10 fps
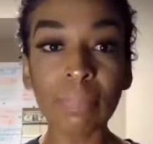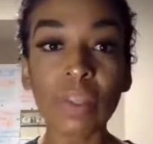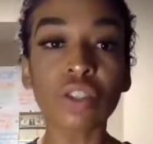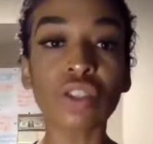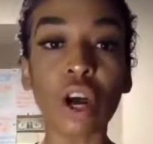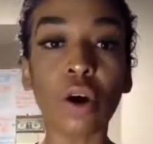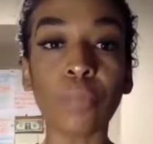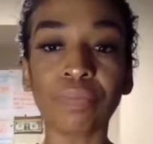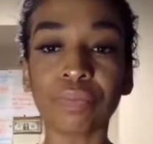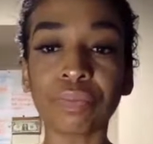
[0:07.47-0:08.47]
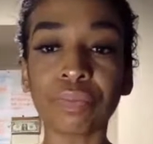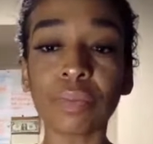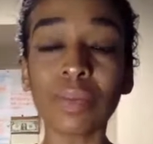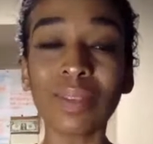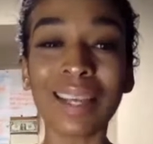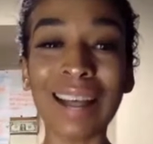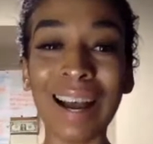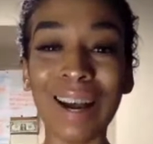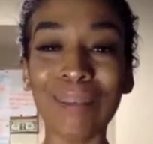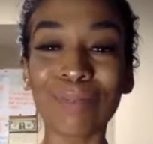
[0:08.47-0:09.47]
So
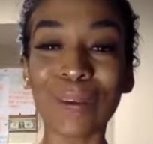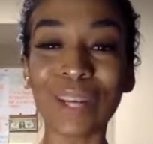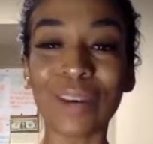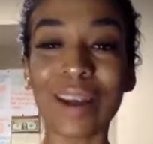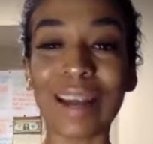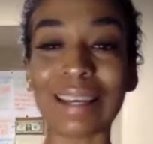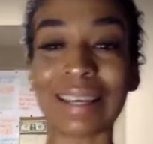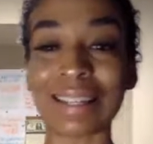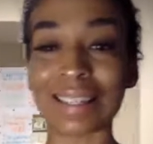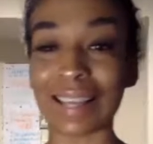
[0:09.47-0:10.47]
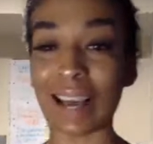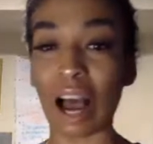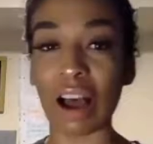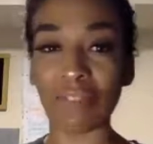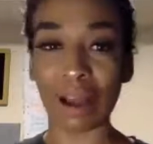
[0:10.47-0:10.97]
we're going to go ahead and kick this thing off.